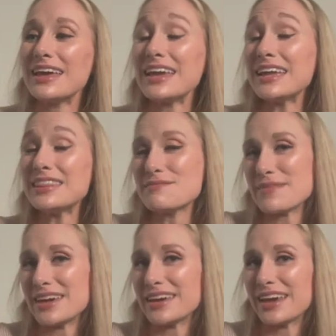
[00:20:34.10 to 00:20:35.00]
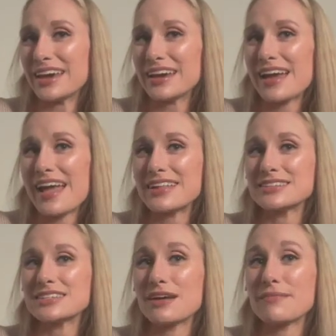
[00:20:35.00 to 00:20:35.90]
in the making and
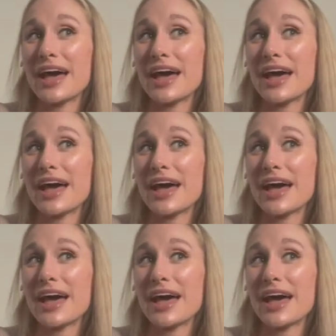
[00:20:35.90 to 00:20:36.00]
some